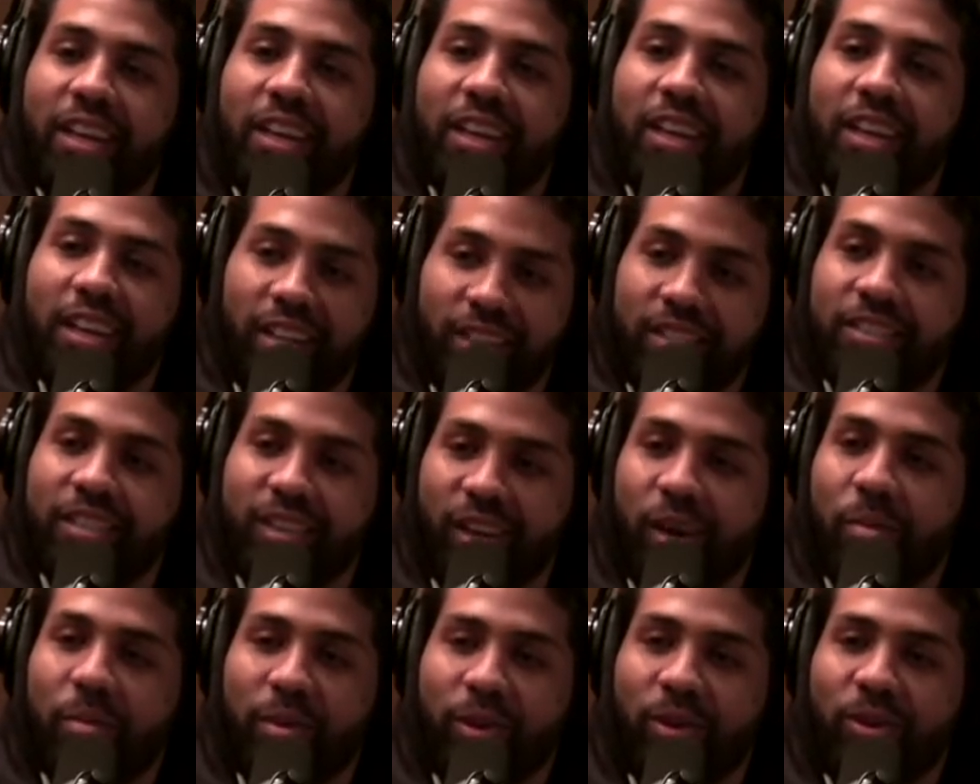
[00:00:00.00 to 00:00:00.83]
into
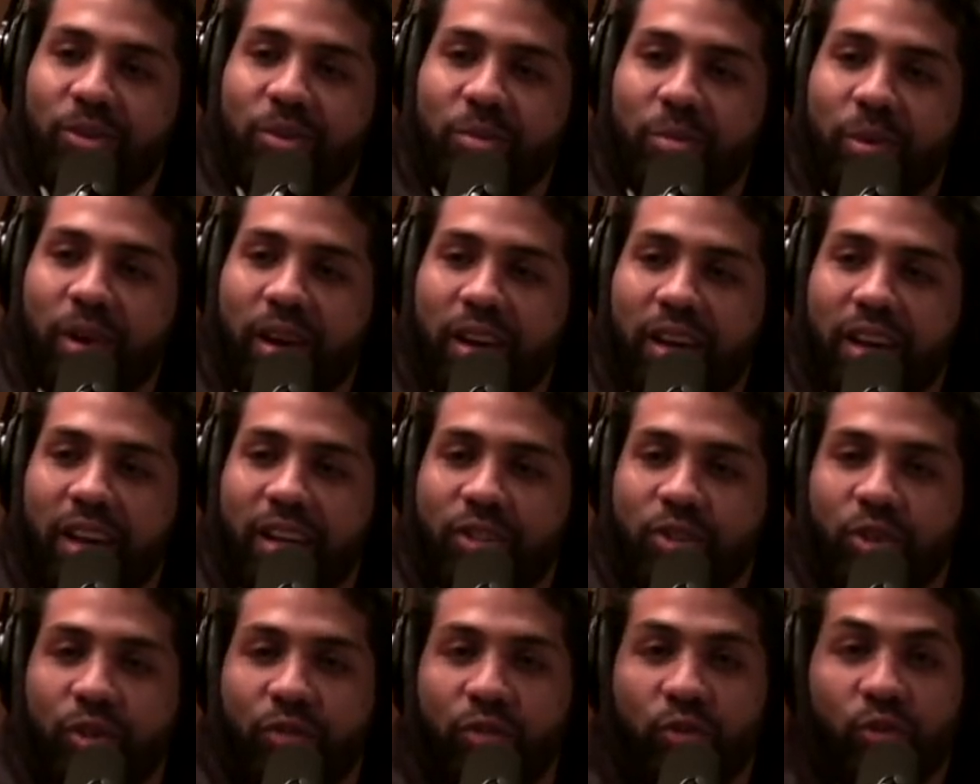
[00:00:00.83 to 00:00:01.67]
coming on the podcast. So
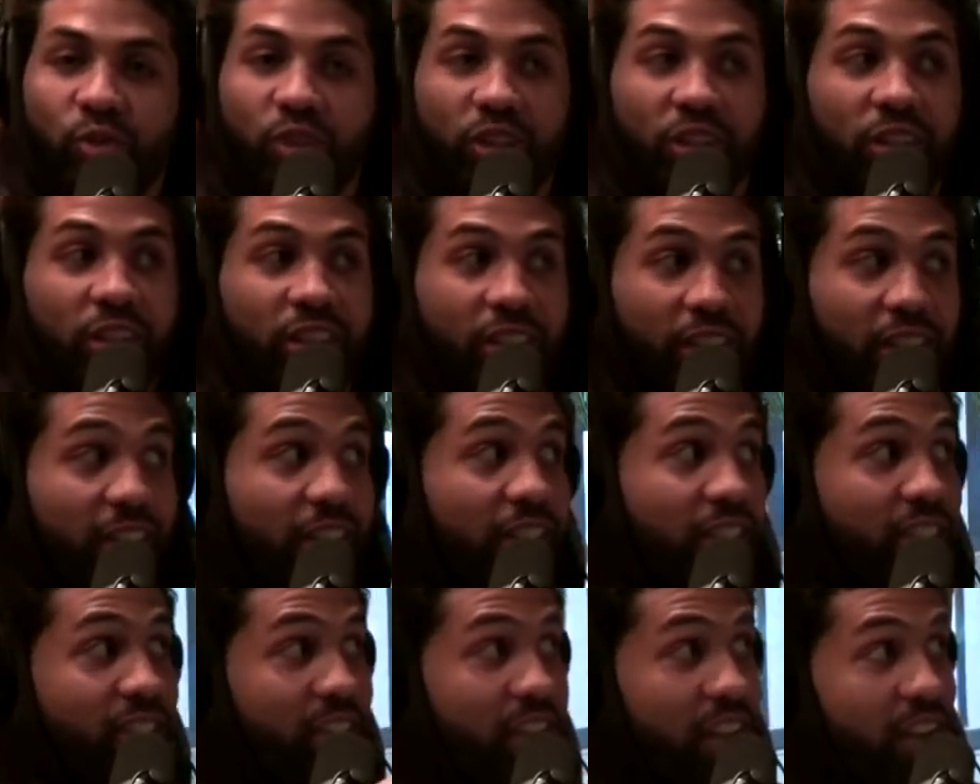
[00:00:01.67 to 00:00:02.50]
if you could look in this
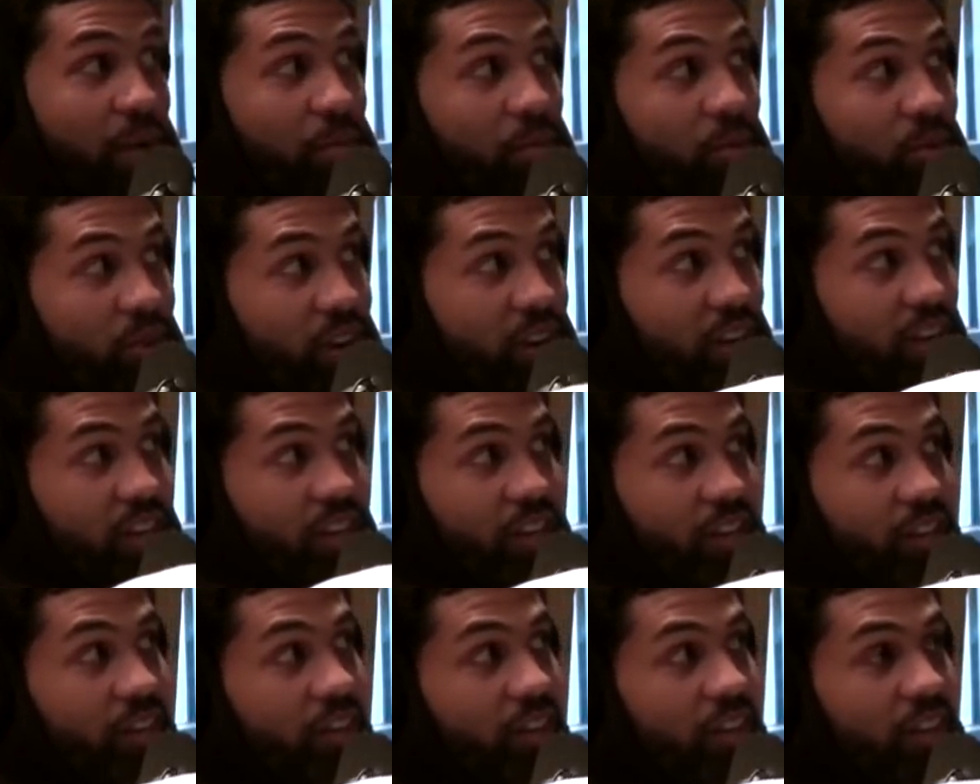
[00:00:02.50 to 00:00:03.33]
camera right here. All
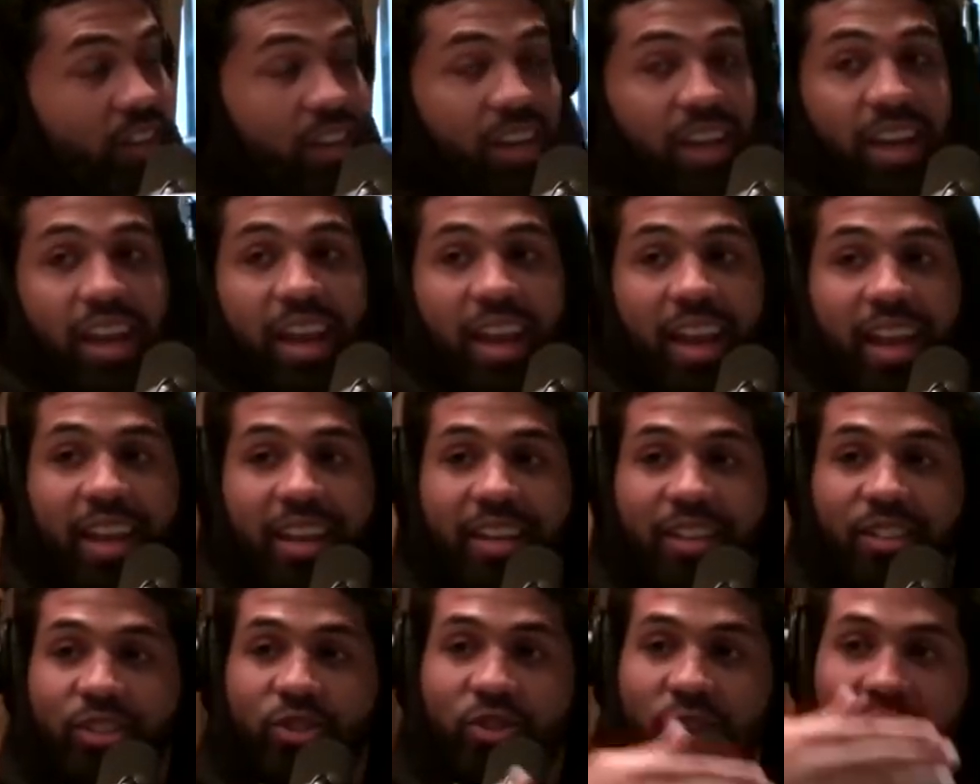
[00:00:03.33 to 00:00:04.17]
right. Let me get
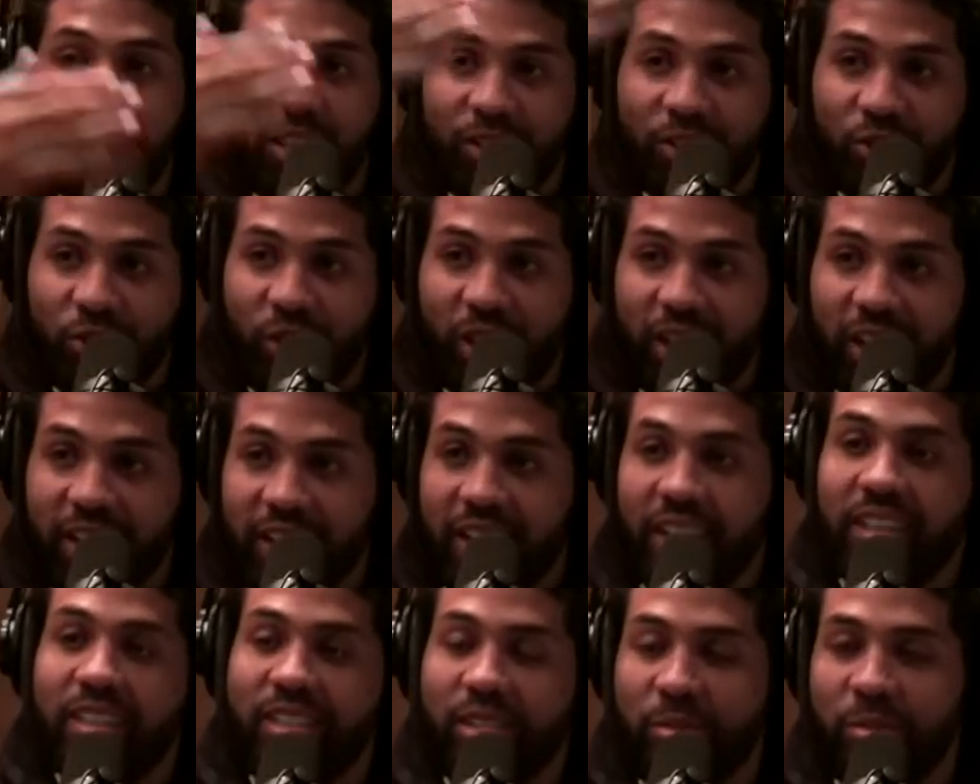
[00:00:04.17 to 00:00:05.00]
real serious. And try to
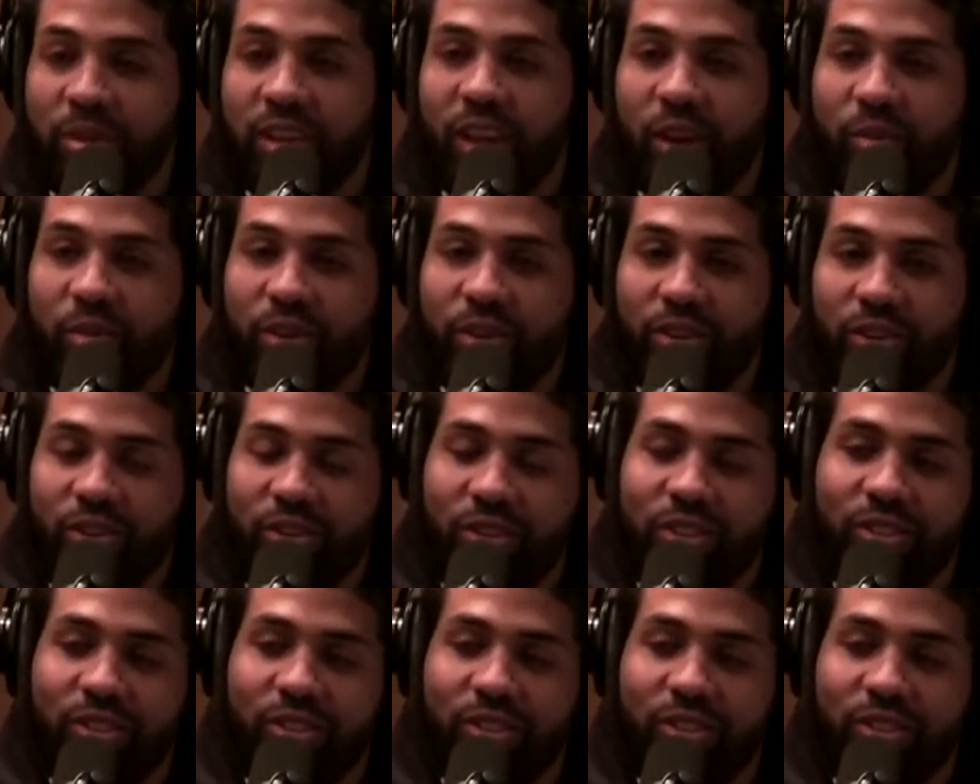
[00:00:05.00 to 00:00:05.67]
get Jim Carrey on.